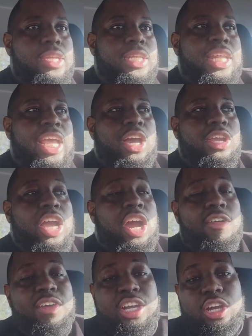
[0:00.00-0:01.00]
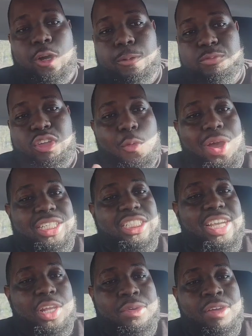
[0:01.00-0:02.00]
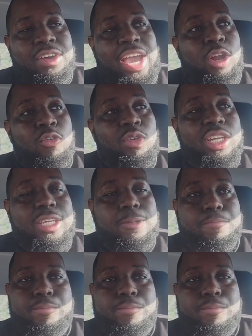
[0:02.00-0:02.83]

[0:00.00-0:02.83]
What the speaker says: Now, y'all already know. Y'all watch the channel enough. I don't really